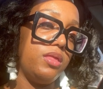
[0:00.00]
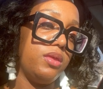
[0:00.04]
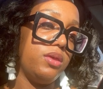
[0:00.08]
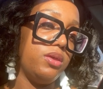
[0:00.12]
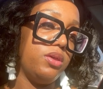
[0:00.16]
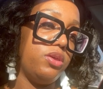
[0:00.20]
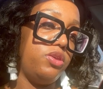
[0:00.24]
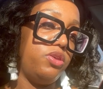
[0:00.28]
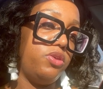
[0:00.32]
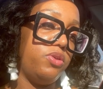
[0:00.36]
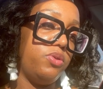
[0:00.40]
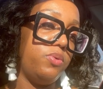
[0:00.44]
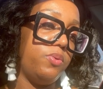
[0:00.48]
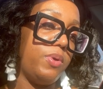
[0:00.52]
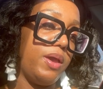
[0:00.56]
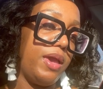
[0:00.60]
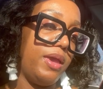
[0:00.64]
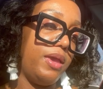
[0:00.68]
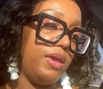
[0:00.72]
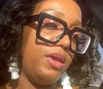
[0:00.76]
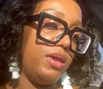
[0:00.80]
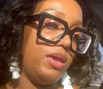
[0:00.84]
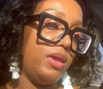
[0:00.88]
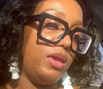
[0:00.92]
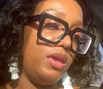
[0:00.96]
the
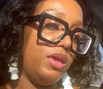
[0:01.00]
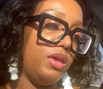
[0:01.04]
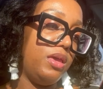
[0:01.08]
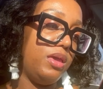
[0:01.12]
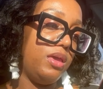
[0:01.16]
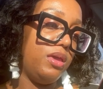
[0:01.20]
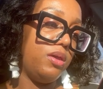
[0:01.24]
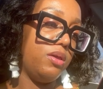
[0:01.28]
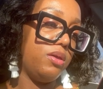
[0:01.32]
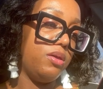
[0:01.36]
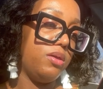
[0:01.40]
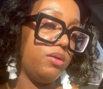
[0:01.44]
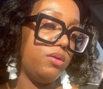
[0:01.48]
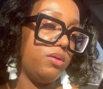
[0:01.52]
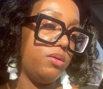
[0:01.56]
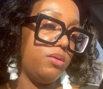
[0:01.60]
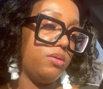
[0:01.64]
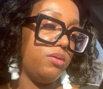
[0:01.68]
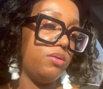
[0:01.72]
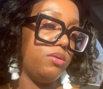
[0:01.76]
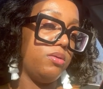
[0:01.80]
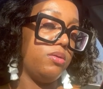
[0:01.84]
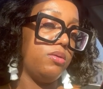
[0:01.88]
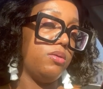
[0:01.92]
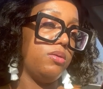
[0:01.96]
UAE
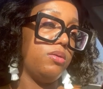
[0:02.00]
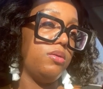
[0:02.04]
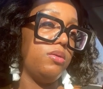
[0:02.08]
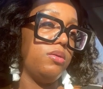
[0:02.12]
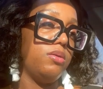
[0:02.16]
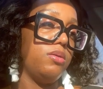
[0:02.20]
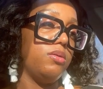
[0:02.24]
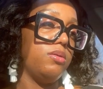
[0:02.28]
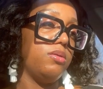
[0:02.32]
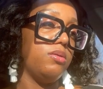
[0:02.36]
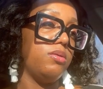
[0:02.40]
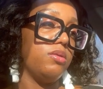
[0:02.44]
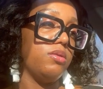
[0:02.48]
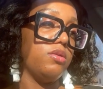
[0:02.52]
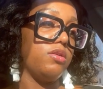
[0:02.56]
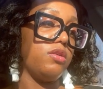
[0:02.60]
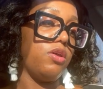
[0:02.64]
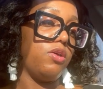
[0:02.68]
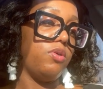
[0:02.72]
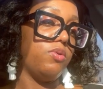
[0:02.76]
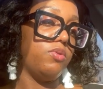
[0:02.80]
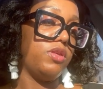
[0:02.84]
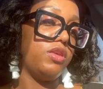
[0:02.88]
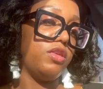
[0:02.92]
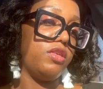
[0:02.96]

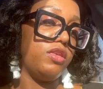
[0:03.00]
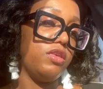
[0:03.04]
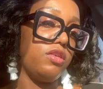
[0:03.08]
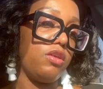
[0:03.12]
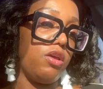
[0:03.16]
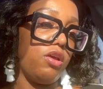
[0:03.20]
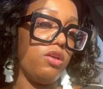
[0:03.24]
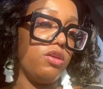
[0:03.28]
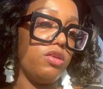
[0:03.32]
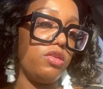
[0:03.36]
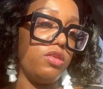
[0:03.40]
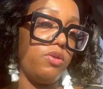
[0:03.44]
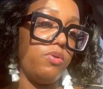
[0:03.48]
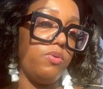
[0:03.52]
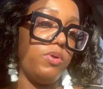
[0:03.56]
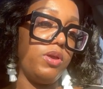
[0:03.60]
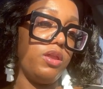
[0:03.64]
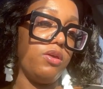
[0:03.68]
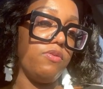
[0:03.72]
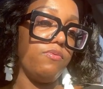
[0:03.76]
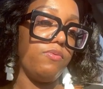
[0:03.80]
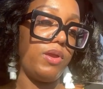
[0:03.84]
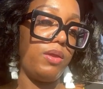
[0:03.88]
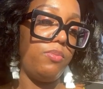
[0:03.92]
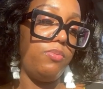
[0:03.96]
so this is also an
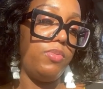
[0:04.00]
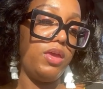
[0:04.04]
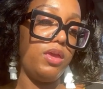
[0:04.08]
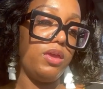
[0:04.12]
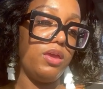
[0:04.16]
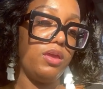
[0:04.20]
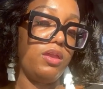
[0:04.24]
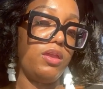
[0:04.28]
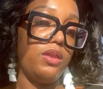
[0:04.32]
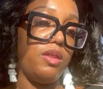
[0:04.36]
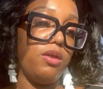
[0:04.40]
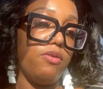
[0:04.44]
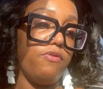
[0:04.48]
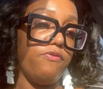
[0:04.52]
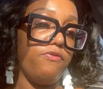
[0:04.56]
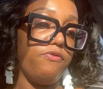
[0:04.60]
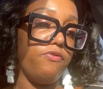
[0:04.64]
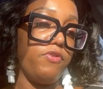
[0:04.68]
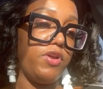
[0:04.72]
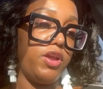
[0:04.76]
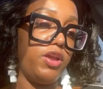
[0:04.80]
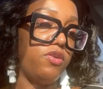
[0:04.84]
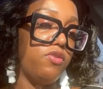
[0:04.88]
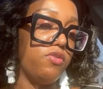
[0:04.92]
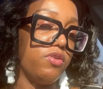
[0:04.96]
Arabian
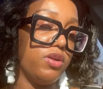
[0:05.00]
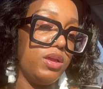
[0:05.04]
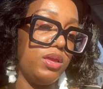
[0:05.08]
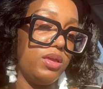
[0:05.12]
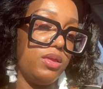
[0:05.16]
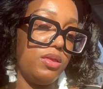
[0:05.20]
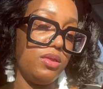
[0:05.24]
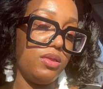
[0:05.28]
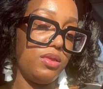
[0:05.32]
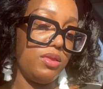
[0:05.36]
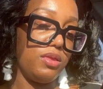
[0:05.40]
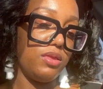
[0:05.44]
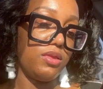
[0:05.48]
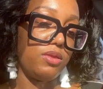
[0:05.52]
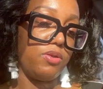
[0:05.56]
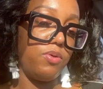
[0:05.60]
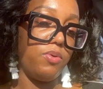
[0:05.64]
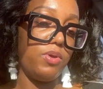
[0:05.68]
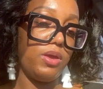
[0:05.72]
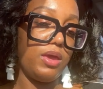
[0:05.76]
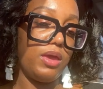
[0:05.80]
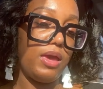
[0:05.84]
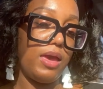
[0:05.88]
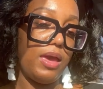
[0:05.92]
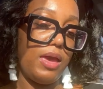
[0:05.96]
fragrance
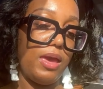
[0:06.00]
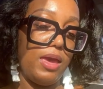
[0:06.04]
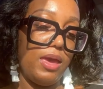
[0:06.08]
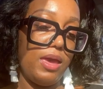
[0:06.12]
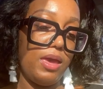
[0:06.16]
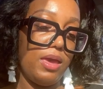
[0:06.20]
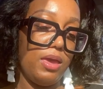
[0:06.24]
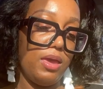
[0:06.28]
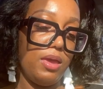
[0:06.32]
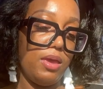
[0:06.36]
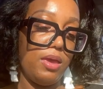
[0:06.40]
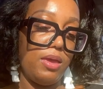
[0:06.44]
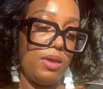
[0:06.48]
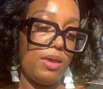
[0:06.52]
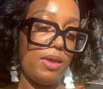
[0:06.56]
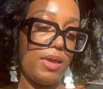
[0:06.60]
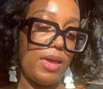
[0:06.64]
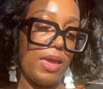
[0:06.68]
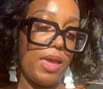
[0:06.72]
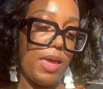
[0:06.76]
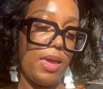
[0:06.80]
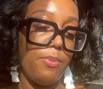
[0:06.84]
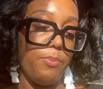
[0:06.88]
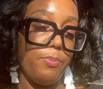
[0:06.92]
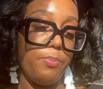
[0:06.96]
okay
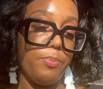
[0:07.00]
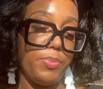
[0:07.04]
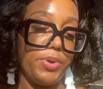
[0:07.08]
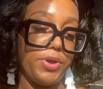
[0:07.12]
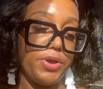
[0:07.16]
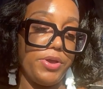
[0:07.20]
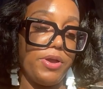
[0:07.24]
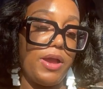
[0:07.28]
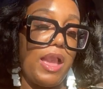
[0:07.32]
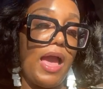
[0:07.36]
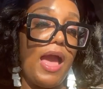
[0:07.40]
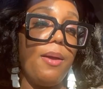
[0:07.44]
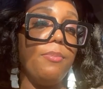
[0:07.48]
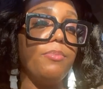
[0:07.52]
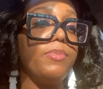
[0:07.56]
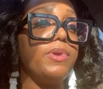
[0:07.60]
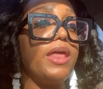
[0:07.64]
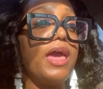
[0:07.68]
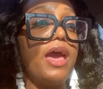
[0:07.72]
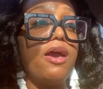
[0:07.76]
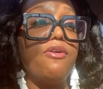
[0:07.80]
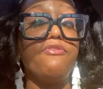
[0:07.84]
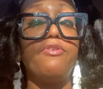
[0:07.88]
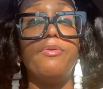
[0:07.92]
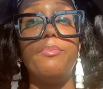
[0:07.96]
Emperor I'm
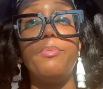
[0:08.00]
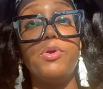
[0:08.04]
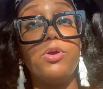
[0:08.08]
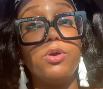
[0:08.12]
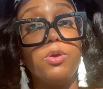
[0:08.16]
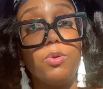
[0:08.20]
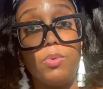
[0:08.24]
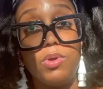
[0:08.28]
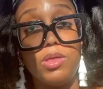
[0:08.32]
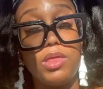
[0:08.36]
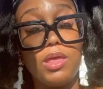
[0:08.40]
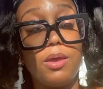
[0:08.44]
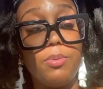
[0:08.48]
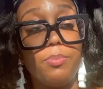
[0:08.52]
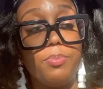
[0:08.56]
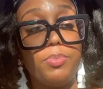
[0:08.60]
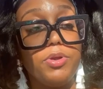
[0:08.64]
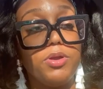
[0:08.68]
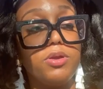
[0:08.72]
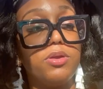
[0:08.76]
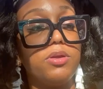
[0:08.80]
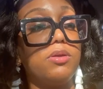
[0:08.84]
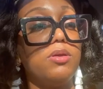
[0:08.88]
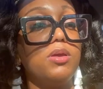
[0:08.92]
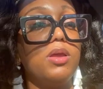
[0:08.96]
not familiar with
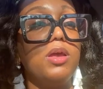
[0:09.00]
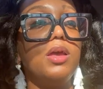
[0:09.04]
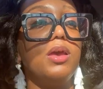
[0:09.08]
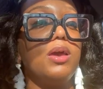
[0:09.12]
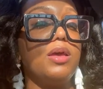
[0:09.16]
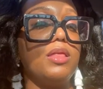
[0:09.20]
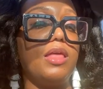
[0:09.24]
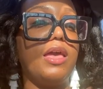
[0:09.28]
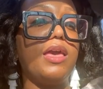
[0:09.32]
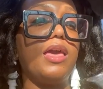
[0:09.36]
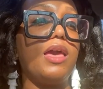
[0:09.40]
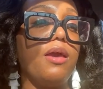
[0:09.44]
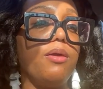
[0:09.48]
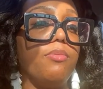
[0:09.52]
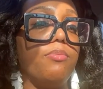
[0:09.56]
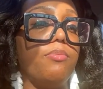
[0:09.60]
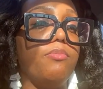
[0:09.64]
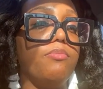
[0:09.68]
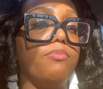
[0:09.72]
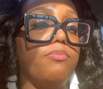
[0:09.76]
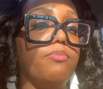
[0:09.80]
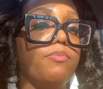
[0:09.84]
Emperor like I'm